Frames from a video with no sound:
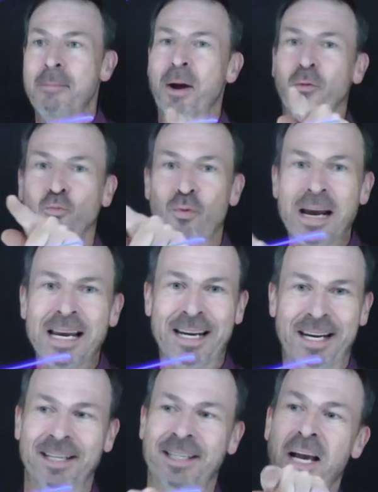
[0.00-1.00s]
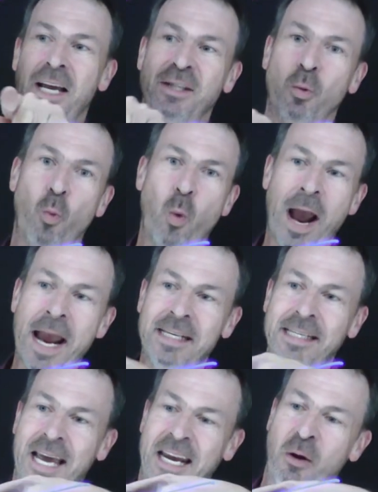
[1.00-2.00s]
But really it is a way
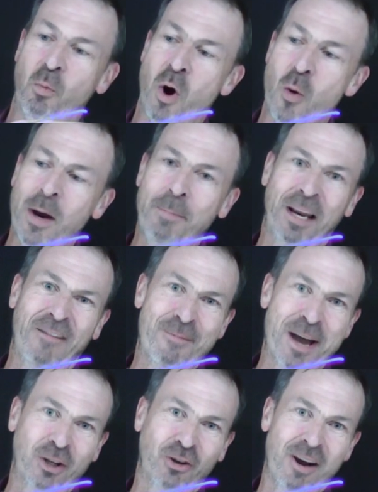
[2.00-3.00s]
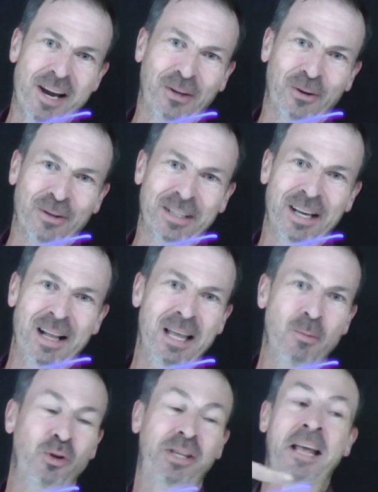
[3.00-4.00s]
to get at what we believe about triangles,
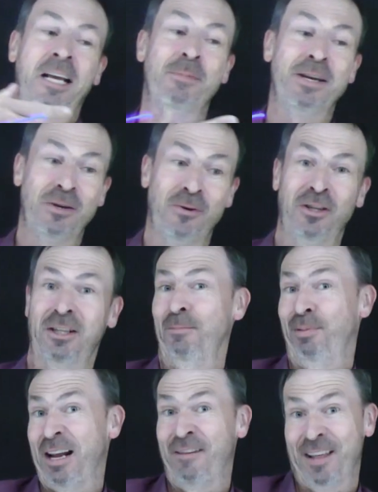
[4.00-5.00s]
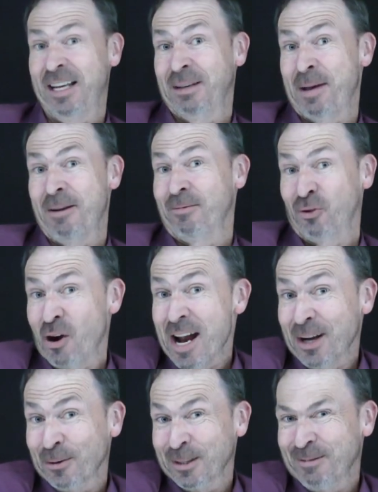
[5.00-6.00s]
which then can be used to believe things about
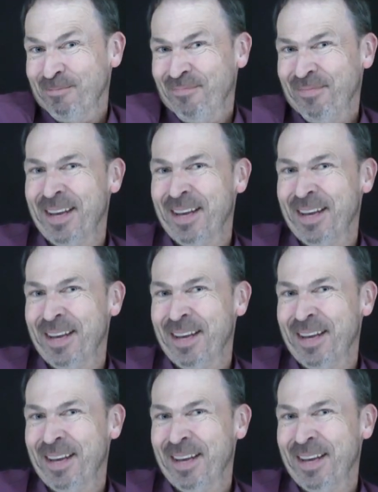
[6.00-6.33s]
triangles.